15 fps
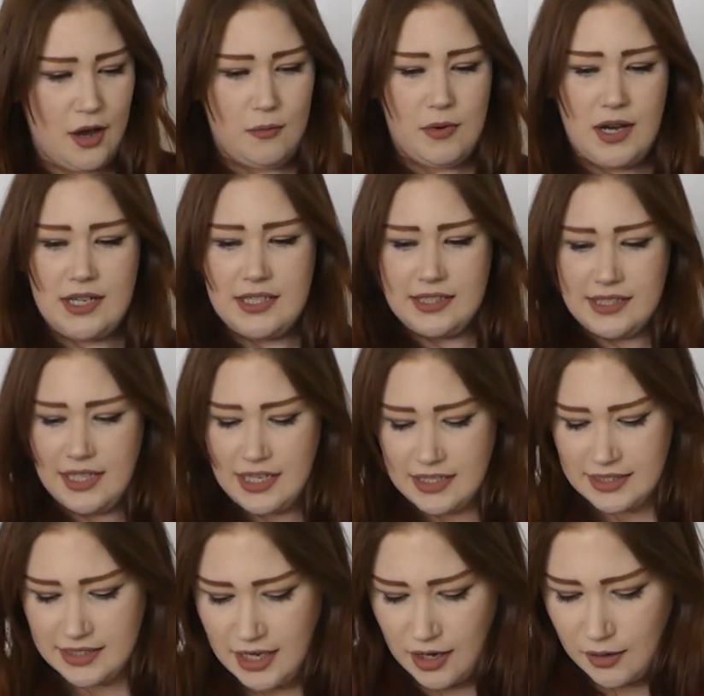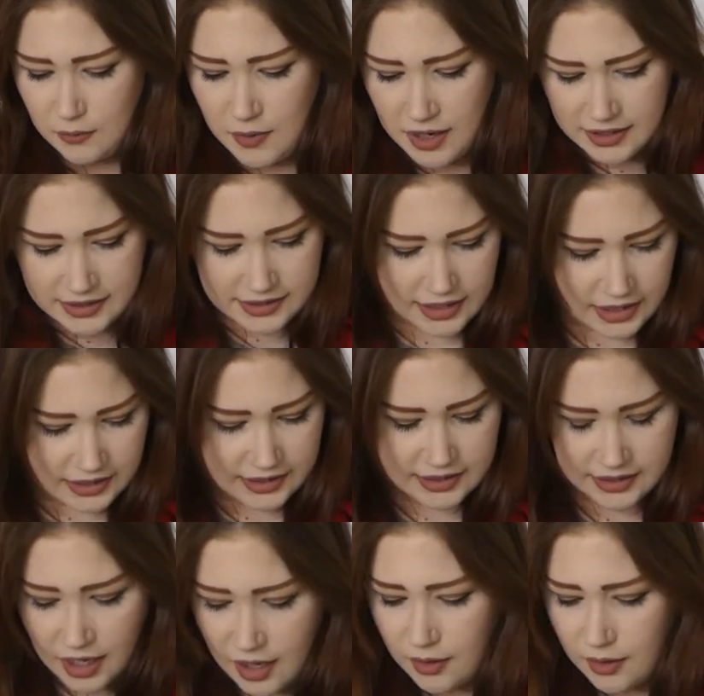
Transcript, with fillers: What is this? What is this?